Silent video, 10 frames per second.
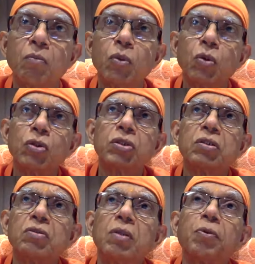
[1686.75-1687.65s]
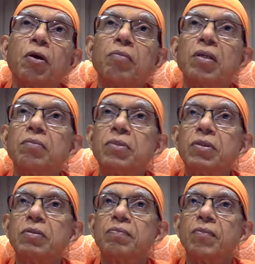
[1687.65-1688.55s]
most of the
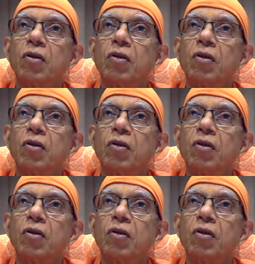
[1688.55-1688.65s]
problems